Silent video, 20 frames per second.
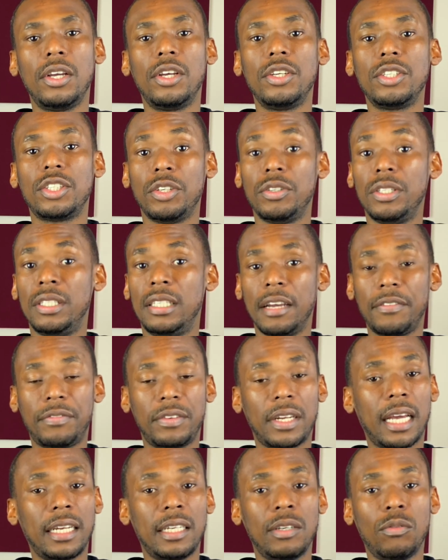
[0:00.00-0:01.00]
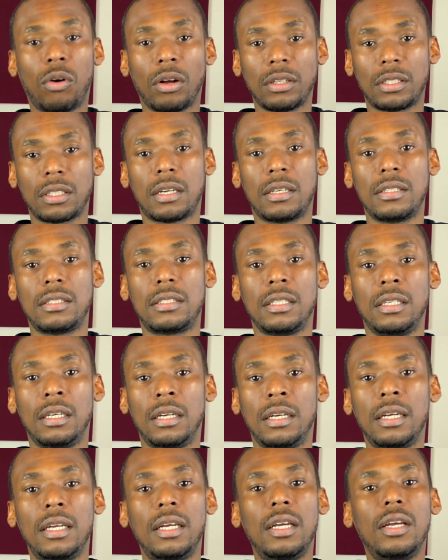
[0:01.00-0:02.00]
So you definitely want to
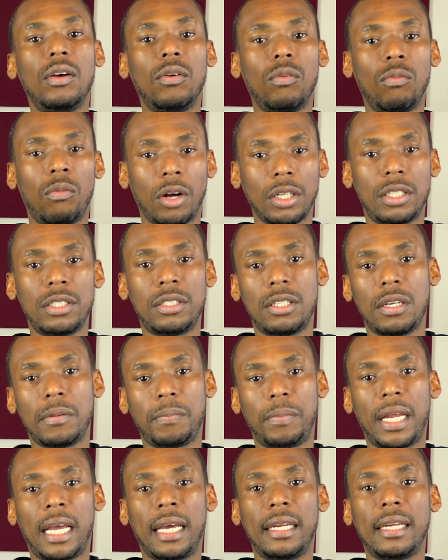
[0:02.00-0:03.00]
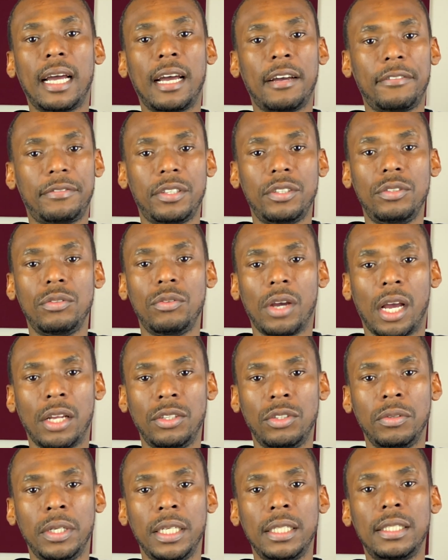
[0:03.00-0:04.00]
consider what is your plan after you
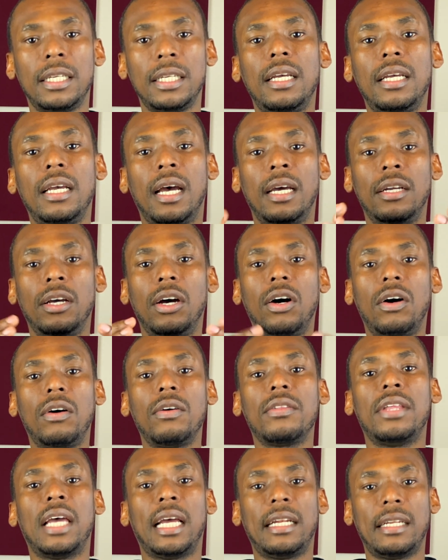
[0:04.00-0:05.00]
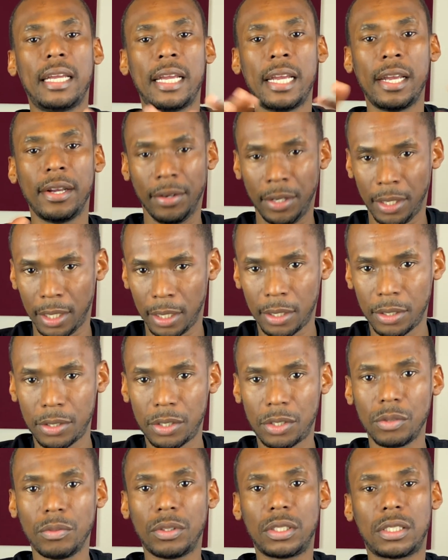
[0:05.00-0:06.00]
graduate and how that area
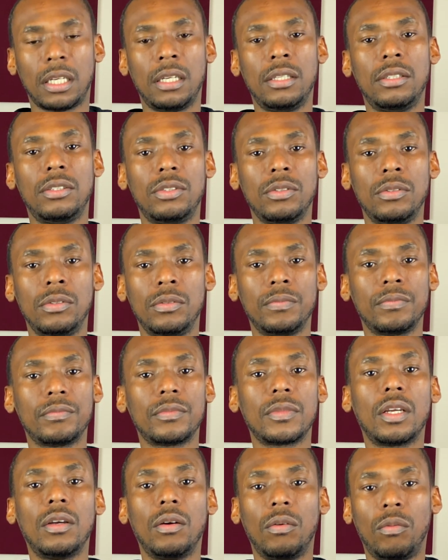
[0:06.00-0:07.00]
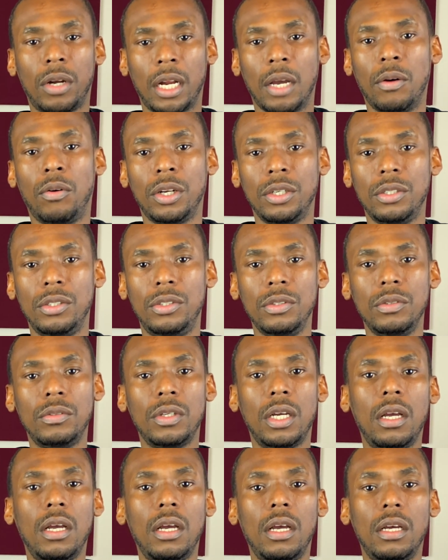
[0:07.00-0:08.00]
suits into what I want to do.
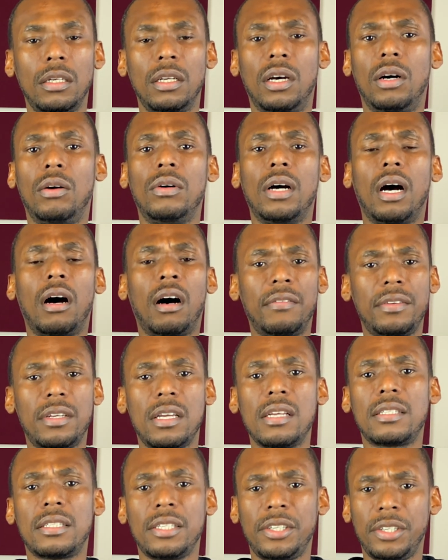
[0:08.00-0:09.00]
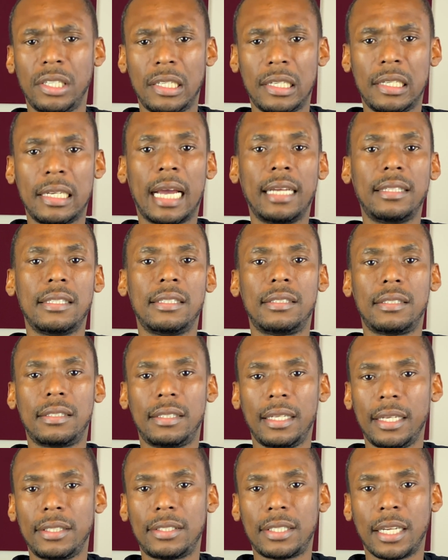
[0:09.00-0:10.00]
Now, obviously, you're in the United
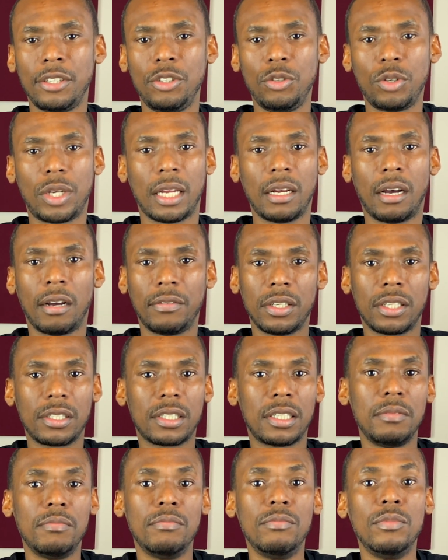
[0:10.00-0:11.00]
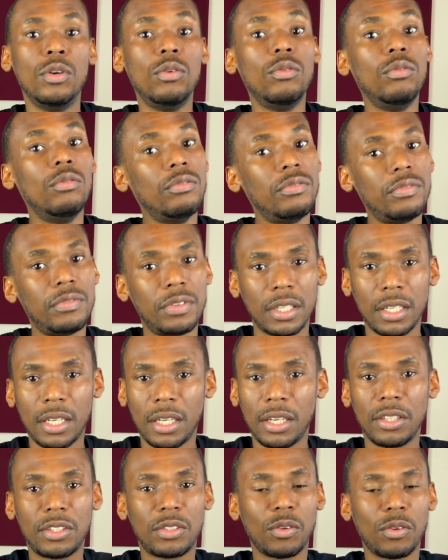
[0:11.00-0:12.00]
States and you can obviously move
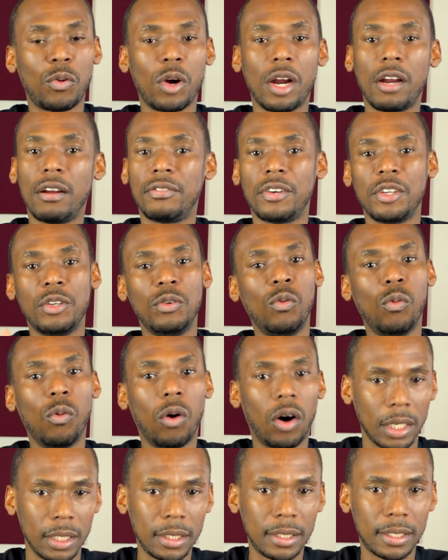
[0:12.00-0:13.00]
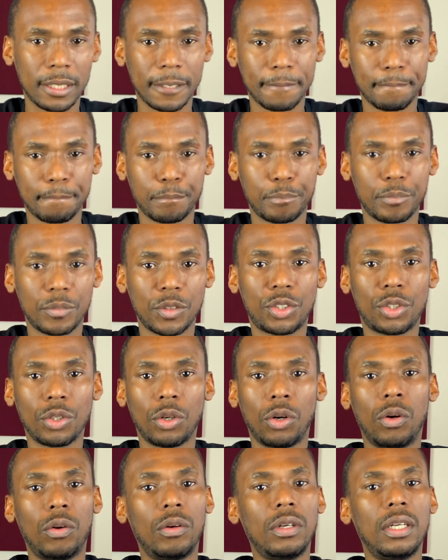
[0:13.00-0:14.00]
to wherever you want.
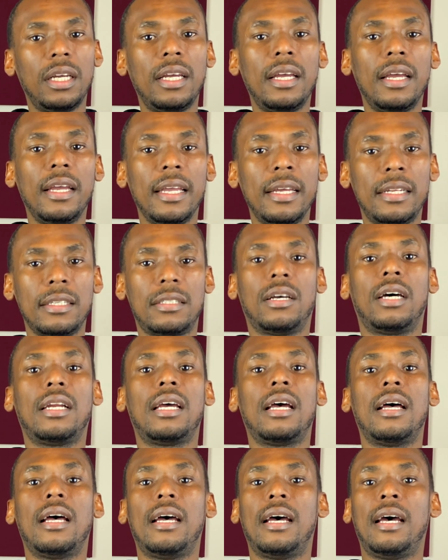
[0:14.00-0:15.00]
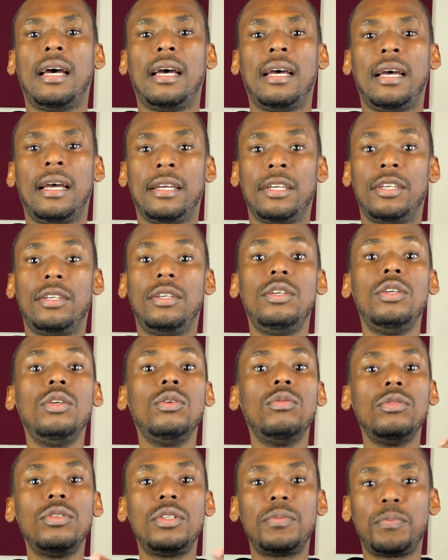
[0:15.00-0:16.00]
So it is not a
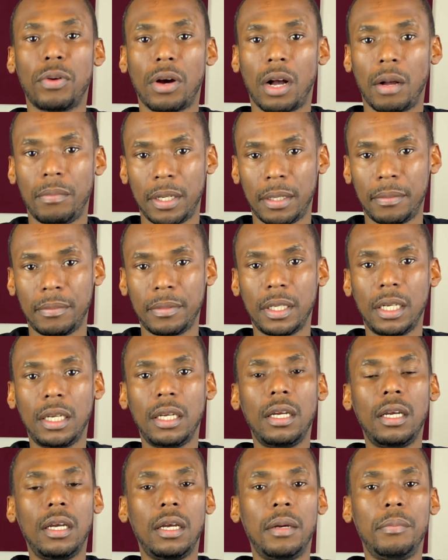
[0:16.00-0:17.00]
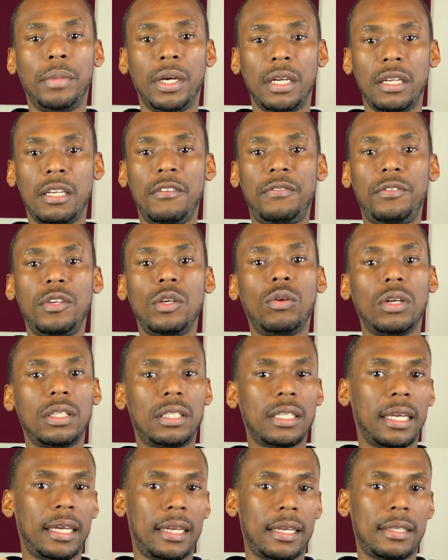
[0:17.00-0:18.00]
huge problem. But if you were to
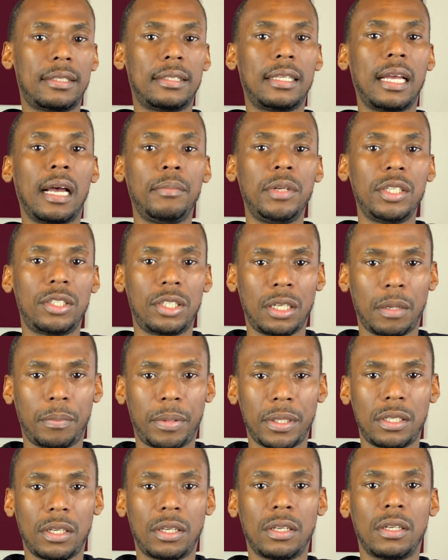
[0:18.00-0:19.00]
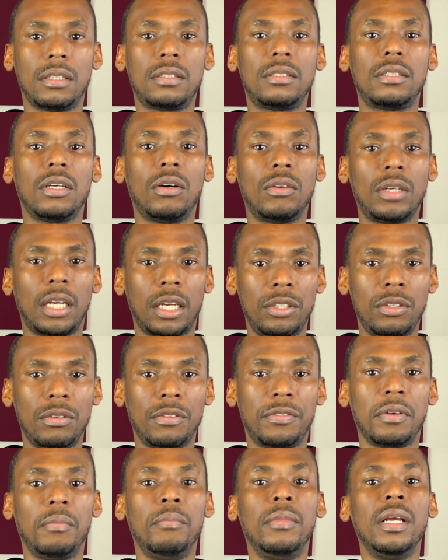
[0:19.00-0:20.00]
get established in a particular town and you're
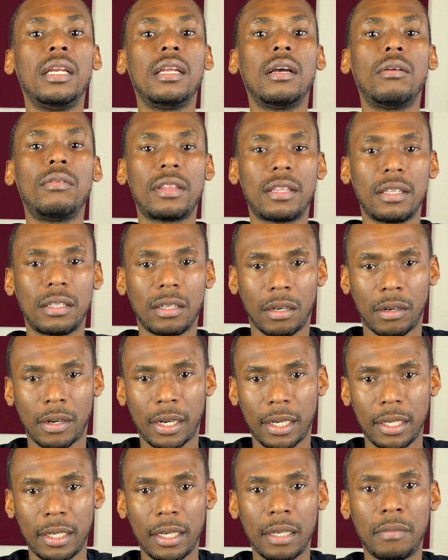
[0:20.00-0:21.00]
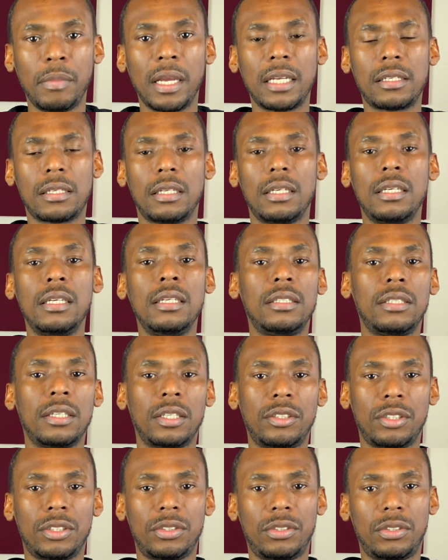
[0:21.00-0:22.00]
familiar with it already, it makes it easier
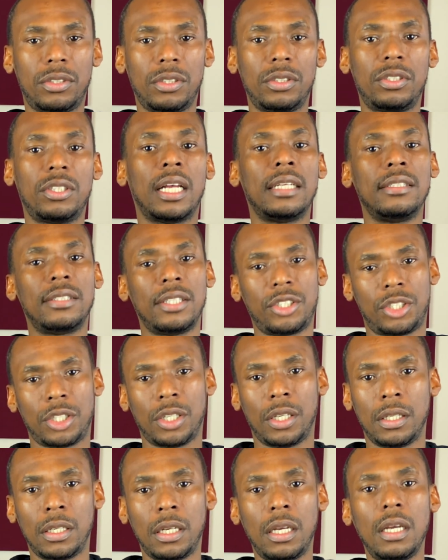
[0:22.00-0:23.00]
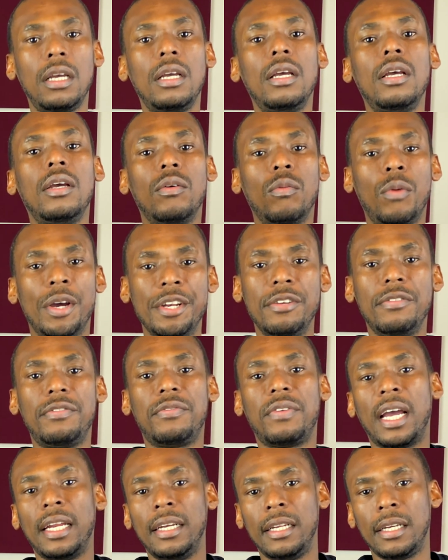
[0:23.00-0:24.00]
to transition when you're
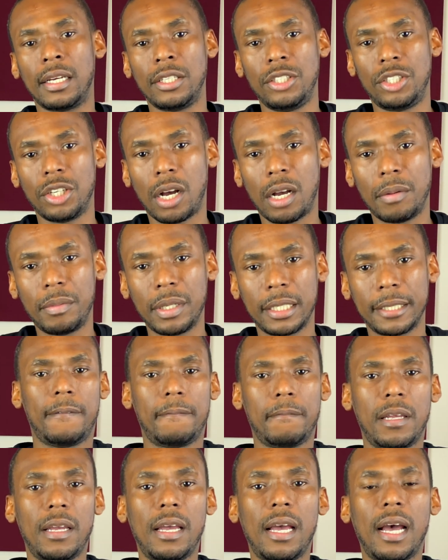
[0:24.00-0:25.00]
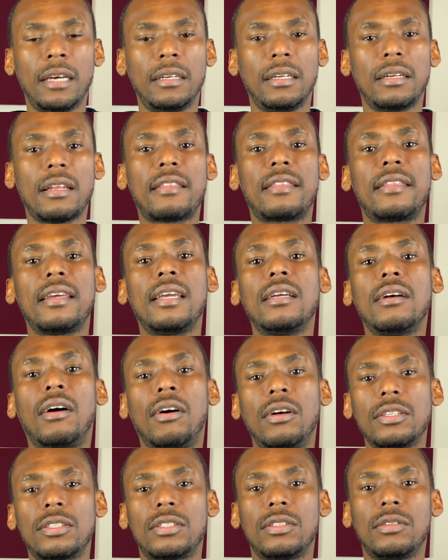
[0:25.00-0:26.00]
finding a job. Another thing
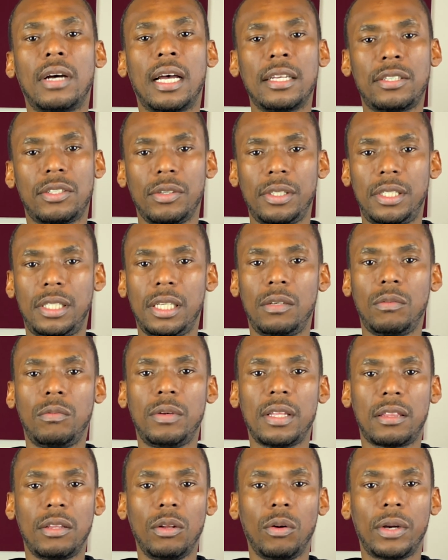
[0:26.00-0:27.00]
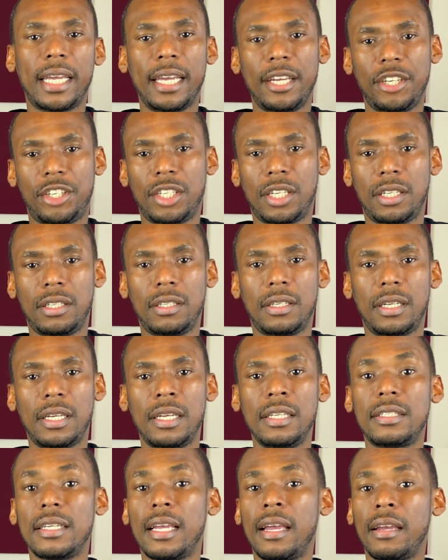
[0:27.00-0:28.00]
also associated with location
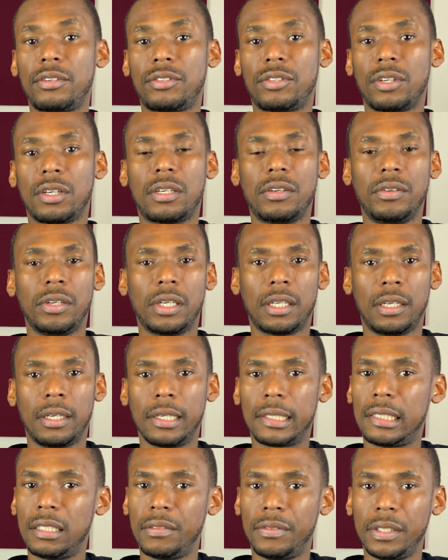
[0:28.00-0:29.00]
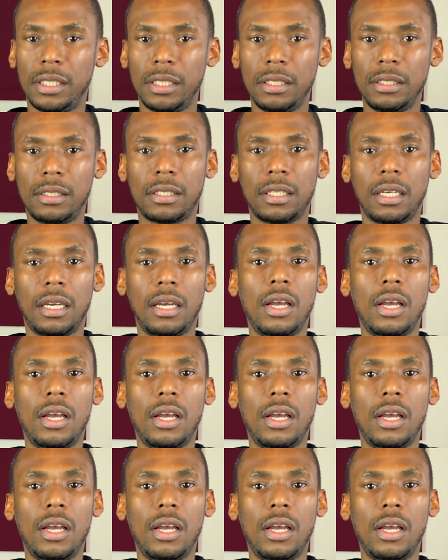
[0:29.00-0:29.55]
is extracurricular activities.